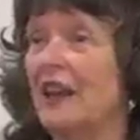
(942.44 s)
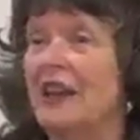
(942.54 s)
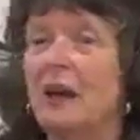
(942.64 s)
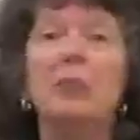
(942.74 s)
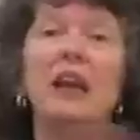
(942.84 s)

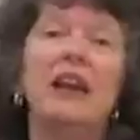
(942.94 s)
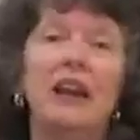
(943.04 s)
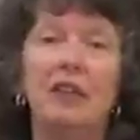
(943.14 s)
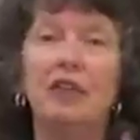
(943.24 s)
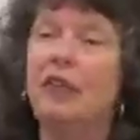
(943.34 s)
Let me
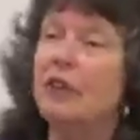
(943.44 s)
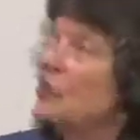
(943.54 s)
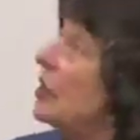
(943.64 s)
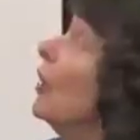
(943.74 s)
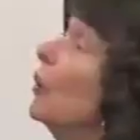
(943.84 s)
leave
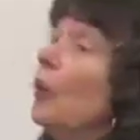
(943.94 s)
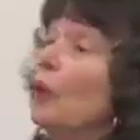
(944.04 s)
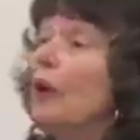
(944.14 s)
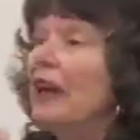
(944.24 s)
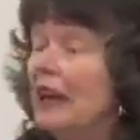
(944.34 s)
Jung
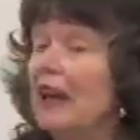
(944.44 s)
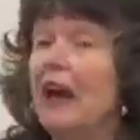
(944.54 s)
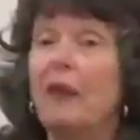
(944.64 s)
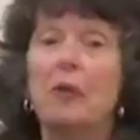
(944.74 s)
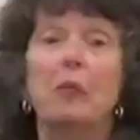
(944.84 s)
Hu here
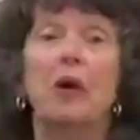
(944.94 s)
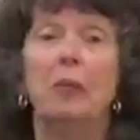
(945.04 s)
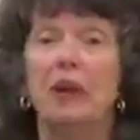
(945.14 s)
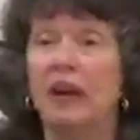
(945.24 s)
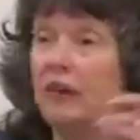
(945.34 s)
at the
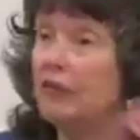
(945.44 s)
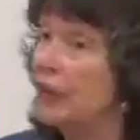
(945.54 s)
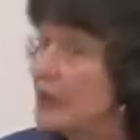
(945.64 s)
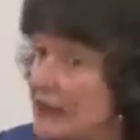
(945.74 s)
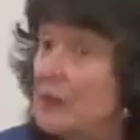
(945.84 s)
moment at a very
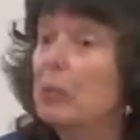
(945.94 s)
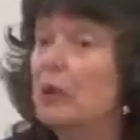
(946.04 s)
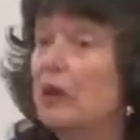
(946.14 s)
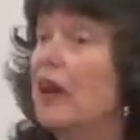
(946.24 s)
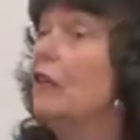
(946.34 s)

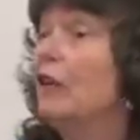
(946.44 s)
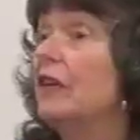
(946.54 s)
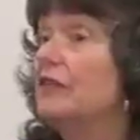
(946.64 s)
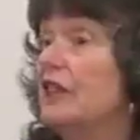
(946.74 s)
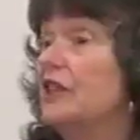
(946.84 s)
simple level
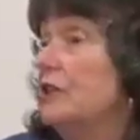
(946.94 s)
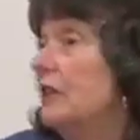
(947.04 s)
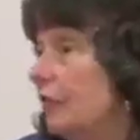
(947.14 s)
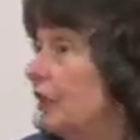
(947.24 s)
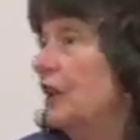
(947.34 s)
of
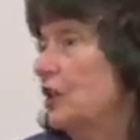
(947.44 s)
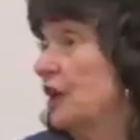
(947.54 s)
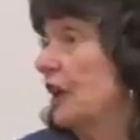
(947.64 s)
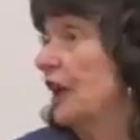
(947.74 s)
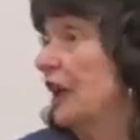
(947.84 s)

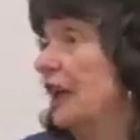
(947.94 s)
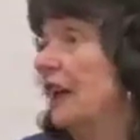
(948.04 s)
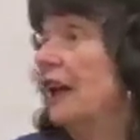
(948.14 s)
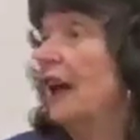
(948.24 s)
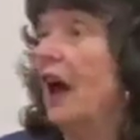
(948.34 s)
definition.
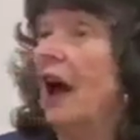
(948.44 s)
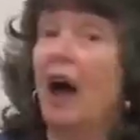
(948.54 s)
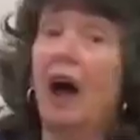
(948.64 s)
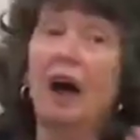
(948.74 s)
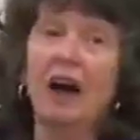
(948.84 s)

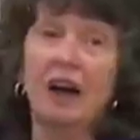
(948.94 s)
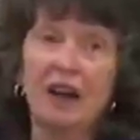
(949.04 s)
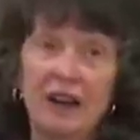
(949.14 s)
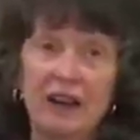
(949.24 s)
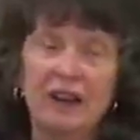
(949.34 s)

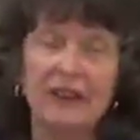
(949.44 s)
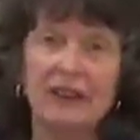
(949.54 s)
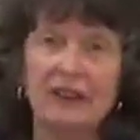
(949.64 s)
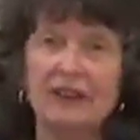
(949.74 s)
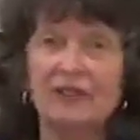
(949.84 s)

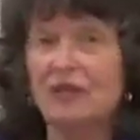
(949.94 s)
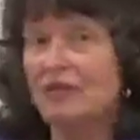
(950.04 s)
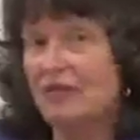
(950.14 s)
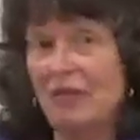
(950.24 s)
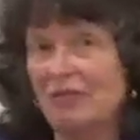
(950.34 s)
The
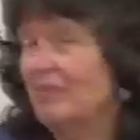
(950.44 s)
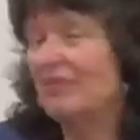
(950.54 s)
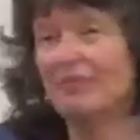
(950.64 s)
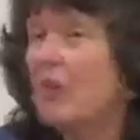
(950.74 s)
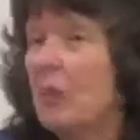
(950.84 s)

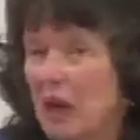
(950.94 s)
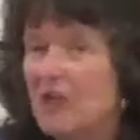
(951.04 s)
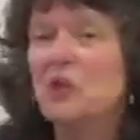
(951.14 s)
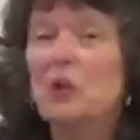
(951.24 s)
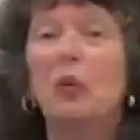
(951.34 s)

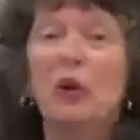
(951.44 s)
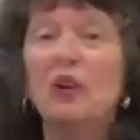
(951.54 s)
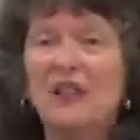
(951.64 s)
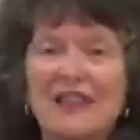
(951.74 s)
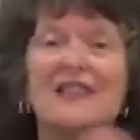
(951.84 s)
martial
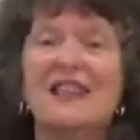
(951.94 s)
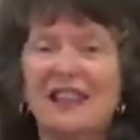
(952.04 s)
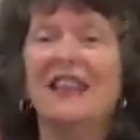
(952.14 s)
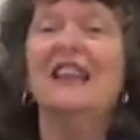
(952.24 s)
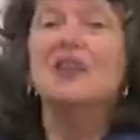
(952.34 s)
world is
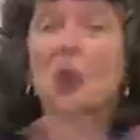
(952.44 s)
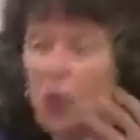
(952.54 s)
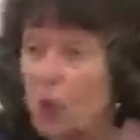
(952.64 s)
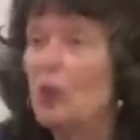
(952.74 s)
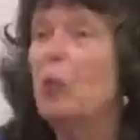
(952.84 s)
a
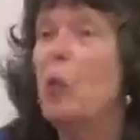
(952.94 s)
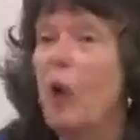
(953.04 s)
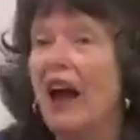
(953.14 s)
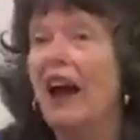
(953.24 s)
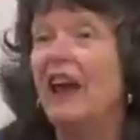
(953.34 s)
good
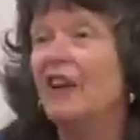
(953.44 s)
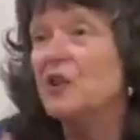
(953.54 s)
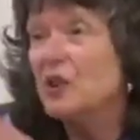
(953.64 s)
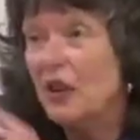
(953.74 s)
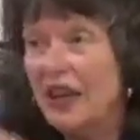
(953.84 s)
way
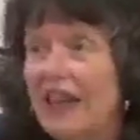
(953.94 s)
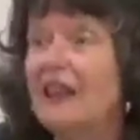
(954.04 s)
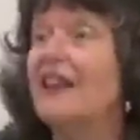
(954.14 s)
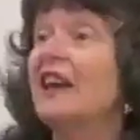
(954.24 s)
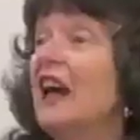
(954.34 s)
to
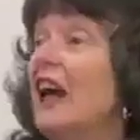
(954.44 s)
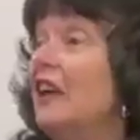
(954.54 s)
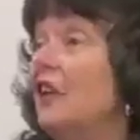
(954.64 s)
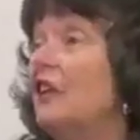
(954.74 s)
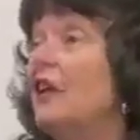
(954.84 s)

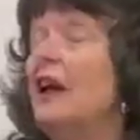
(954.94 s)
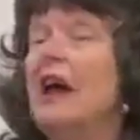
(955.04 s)
indicate it.